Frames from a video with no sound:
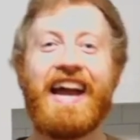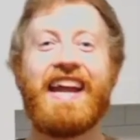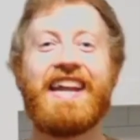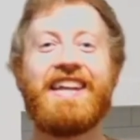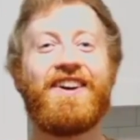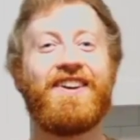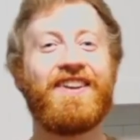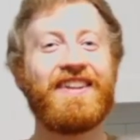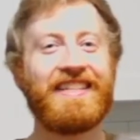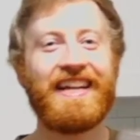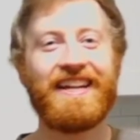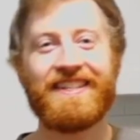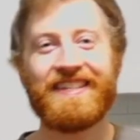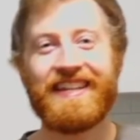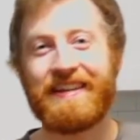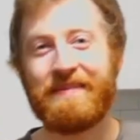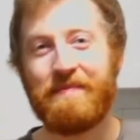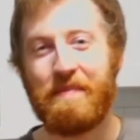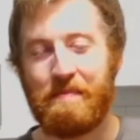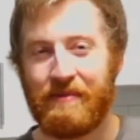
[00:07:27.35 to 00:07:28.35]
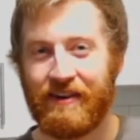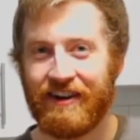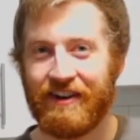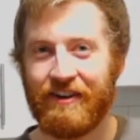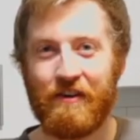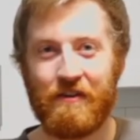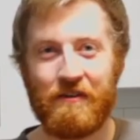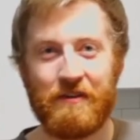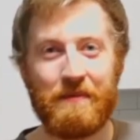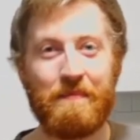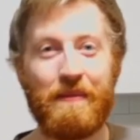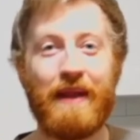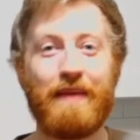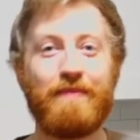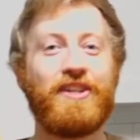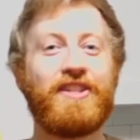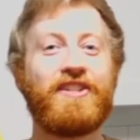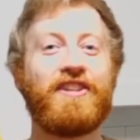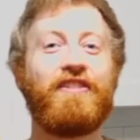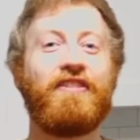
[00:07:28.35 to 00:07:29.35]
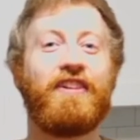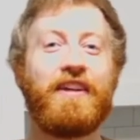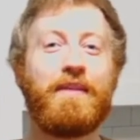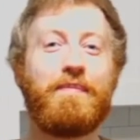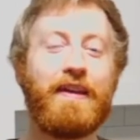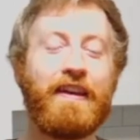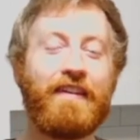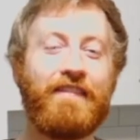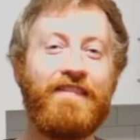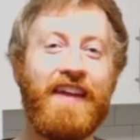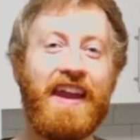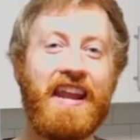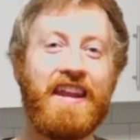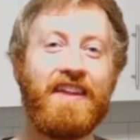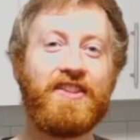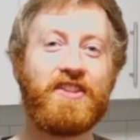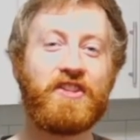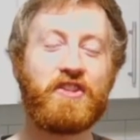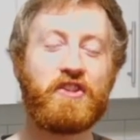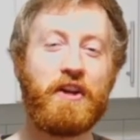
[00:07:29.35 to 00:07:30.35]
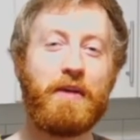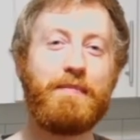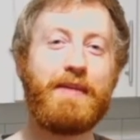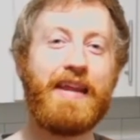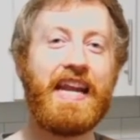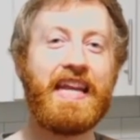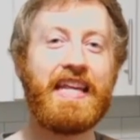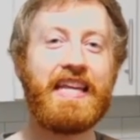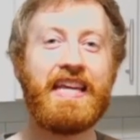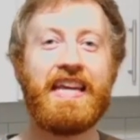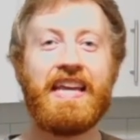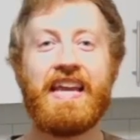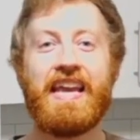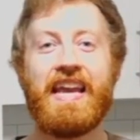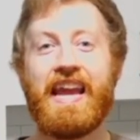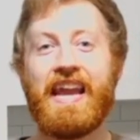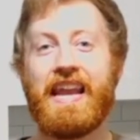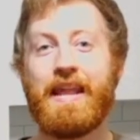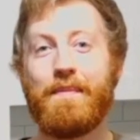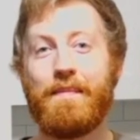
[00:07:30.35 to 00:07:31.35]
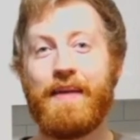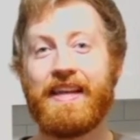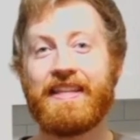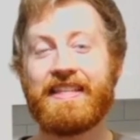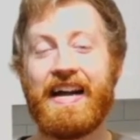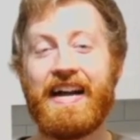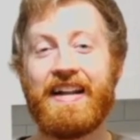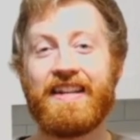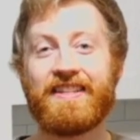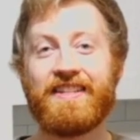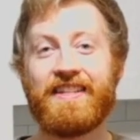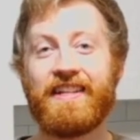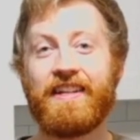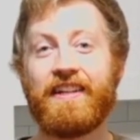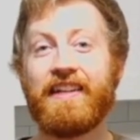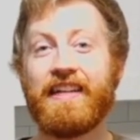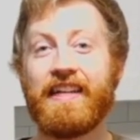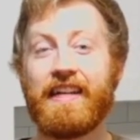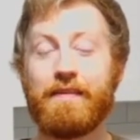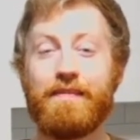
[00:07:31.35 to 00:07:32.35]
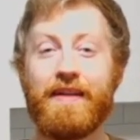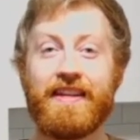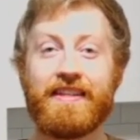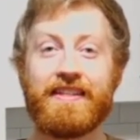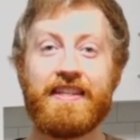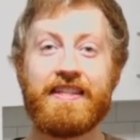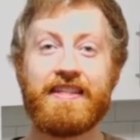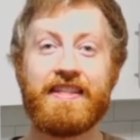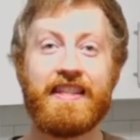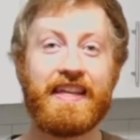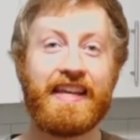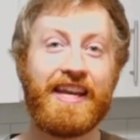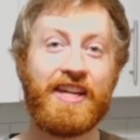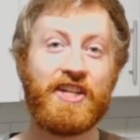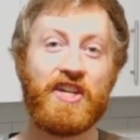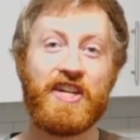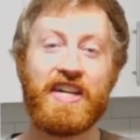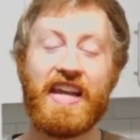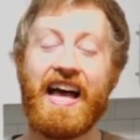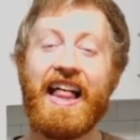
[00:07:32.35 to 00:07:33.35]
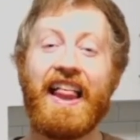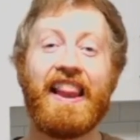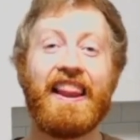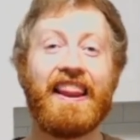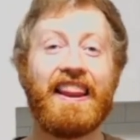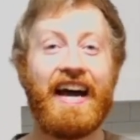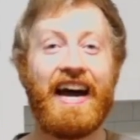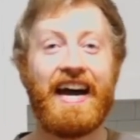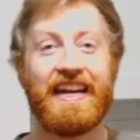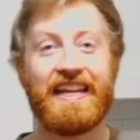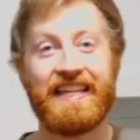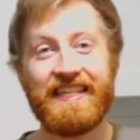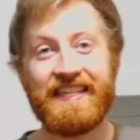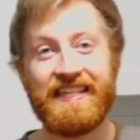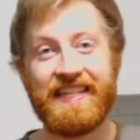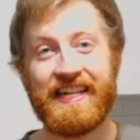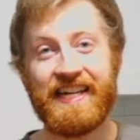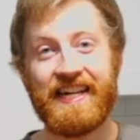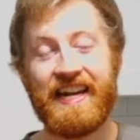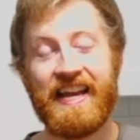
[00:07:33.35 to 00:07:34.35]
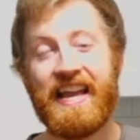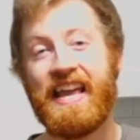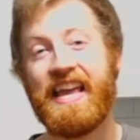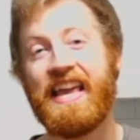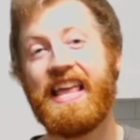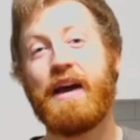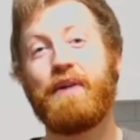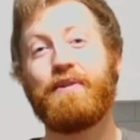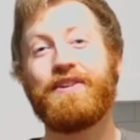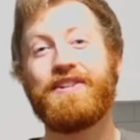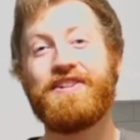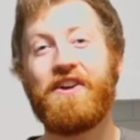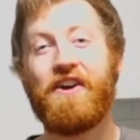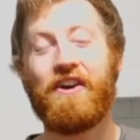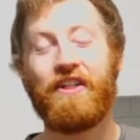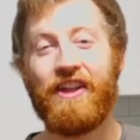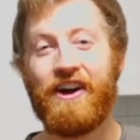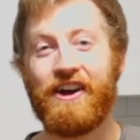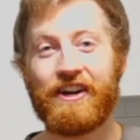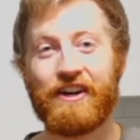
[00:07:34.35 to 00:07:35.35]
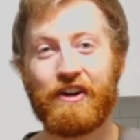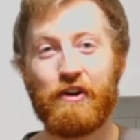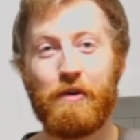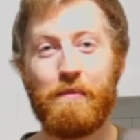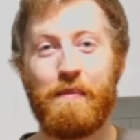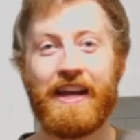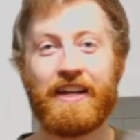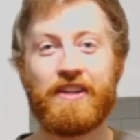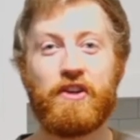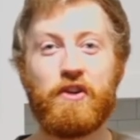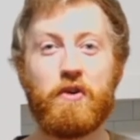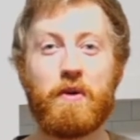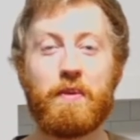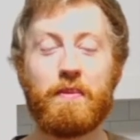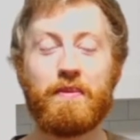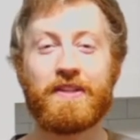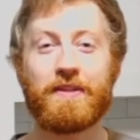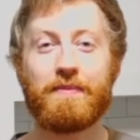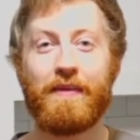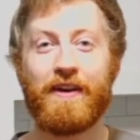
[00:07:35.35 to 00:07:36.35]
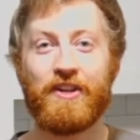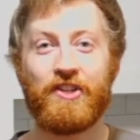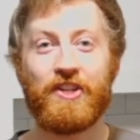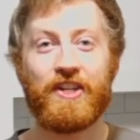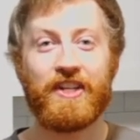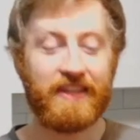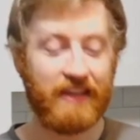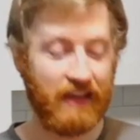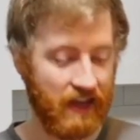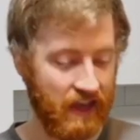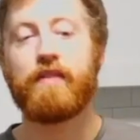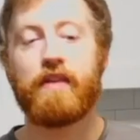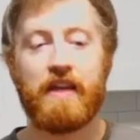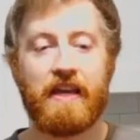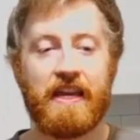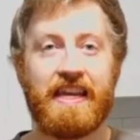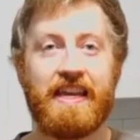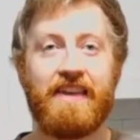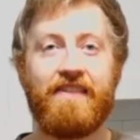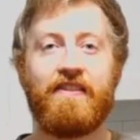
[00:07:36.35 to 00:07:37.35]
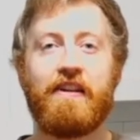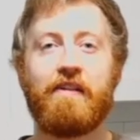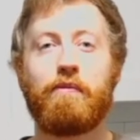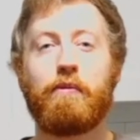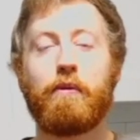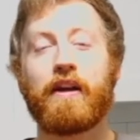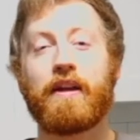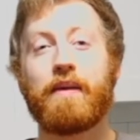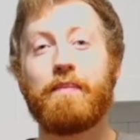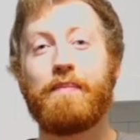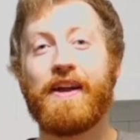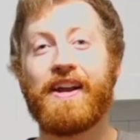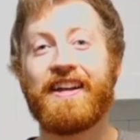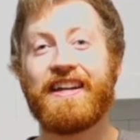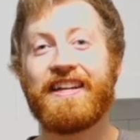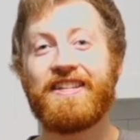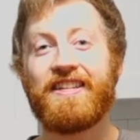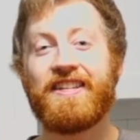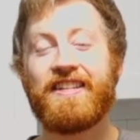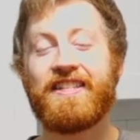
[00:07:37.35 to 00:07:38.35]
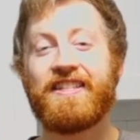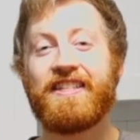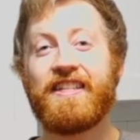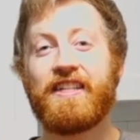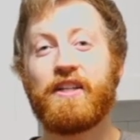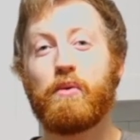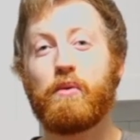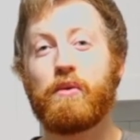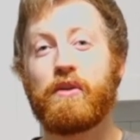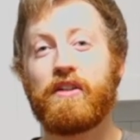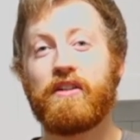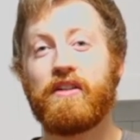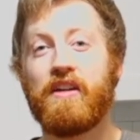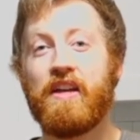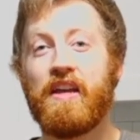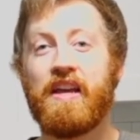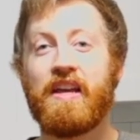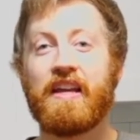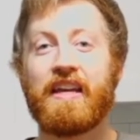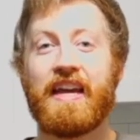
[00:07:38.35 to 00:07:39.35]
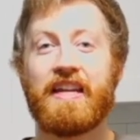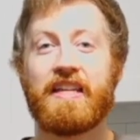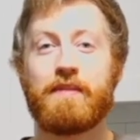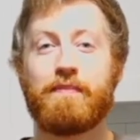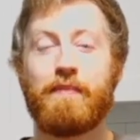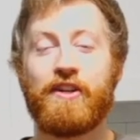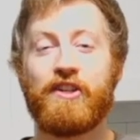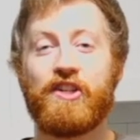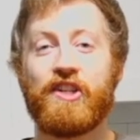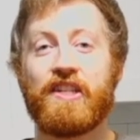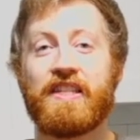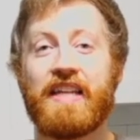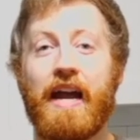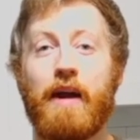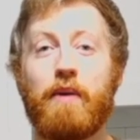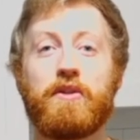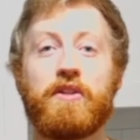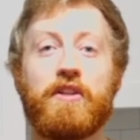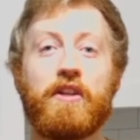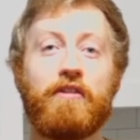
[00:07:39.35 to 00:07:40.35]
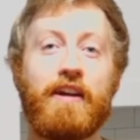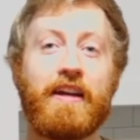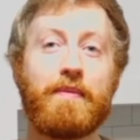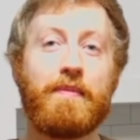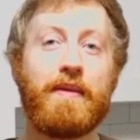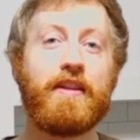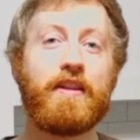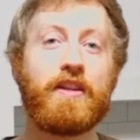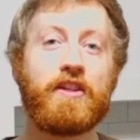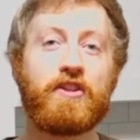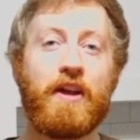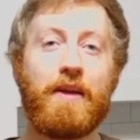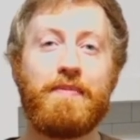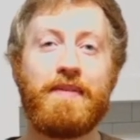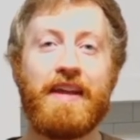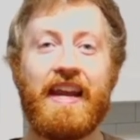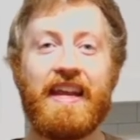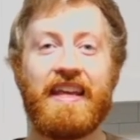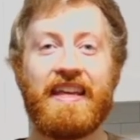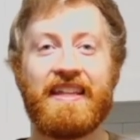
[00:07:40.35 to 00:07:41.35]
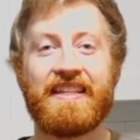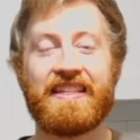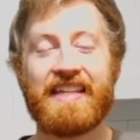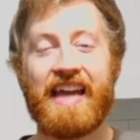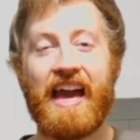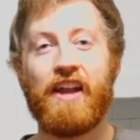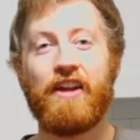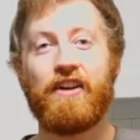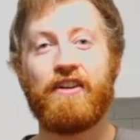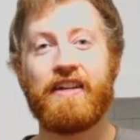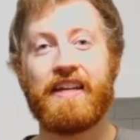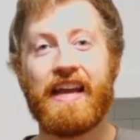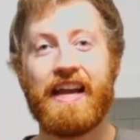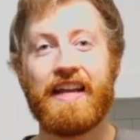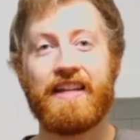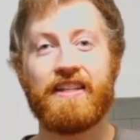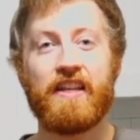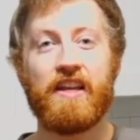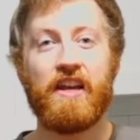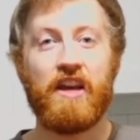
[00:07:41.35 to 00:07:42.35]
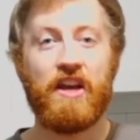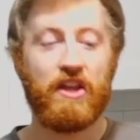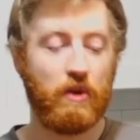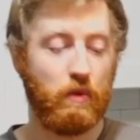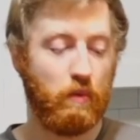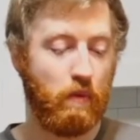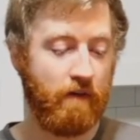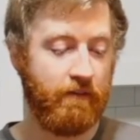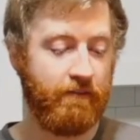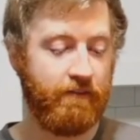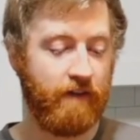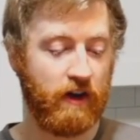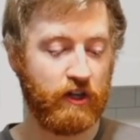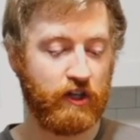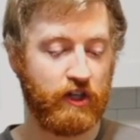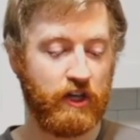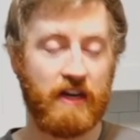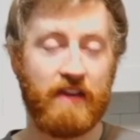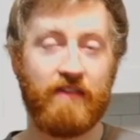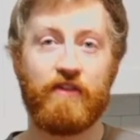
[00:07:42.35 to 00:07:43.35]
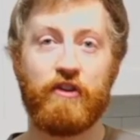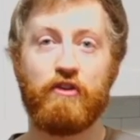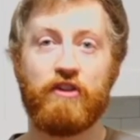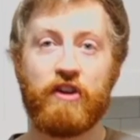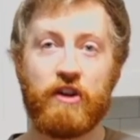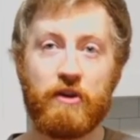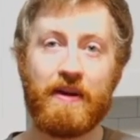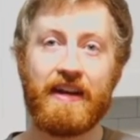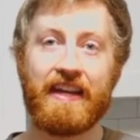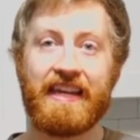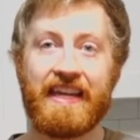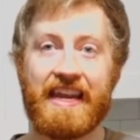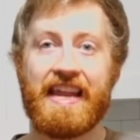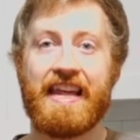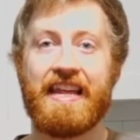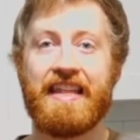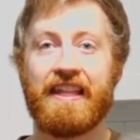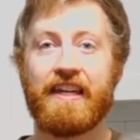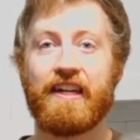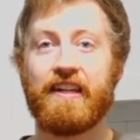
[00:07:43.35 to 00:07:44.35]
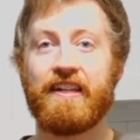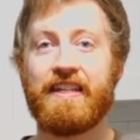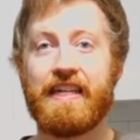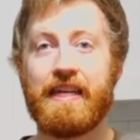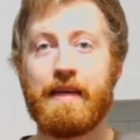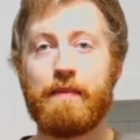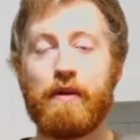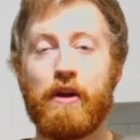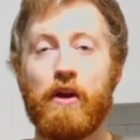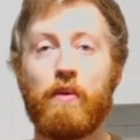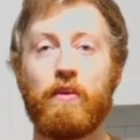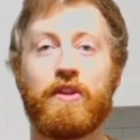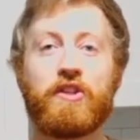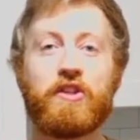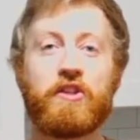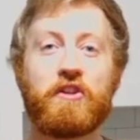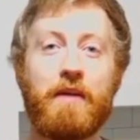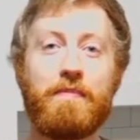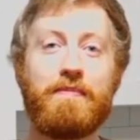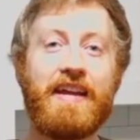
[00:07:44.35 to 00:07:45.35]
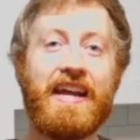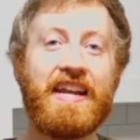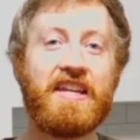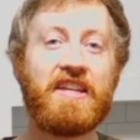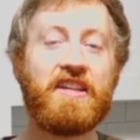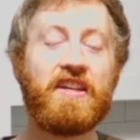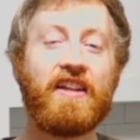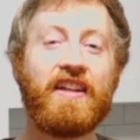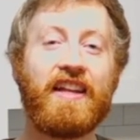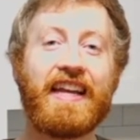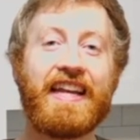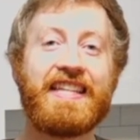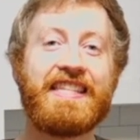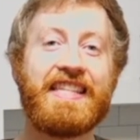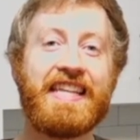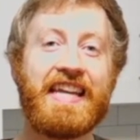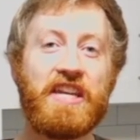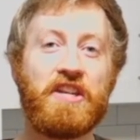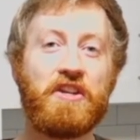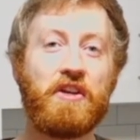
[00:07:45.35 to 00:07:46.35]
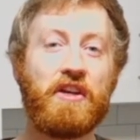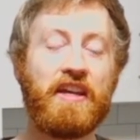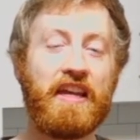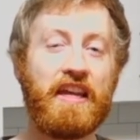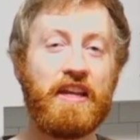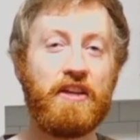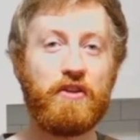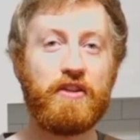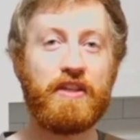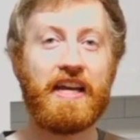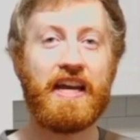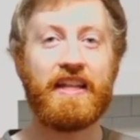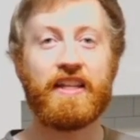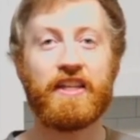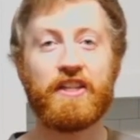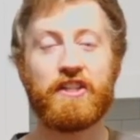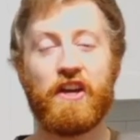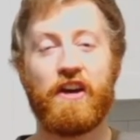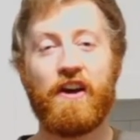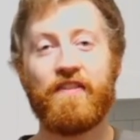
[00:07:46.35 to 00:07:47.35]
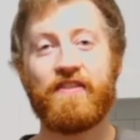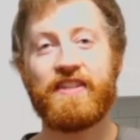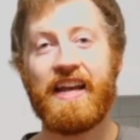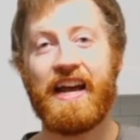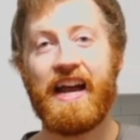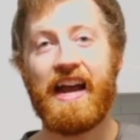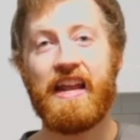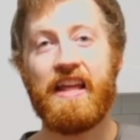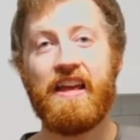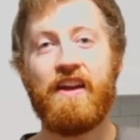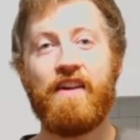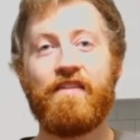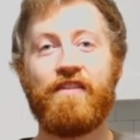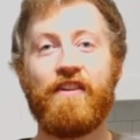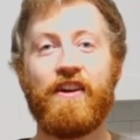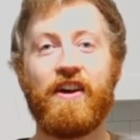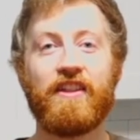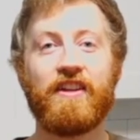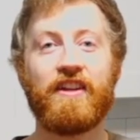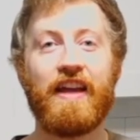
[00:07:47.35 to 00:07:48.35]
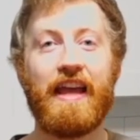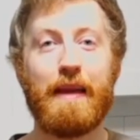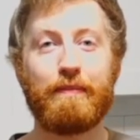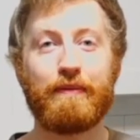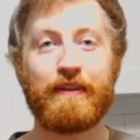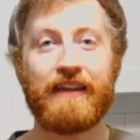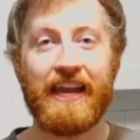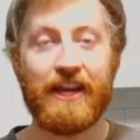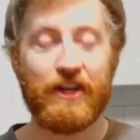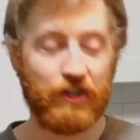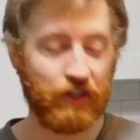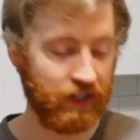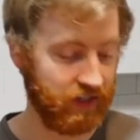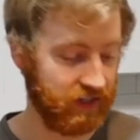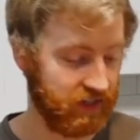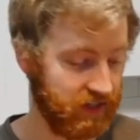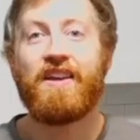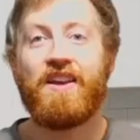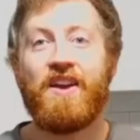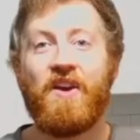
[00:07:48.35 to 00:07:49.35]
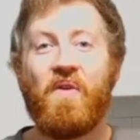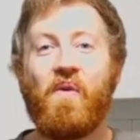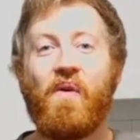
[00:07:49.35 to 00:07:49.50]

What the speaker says: I know it sounds like I'm a part owner, but I'm just a really big fan of the Scrub Daddy, and it makes honestly cleaning messes in the kitchen a lot easier, and I will no longer go back to normal sponges. Even if we're comparing it to the steel wool kind of sponges, I would still recommend the Scrub Daddy. This kind of only has the one function if you really want to get it in there deep. With the Scrub Daddy, like I said, you can use it on the soft side for other applications.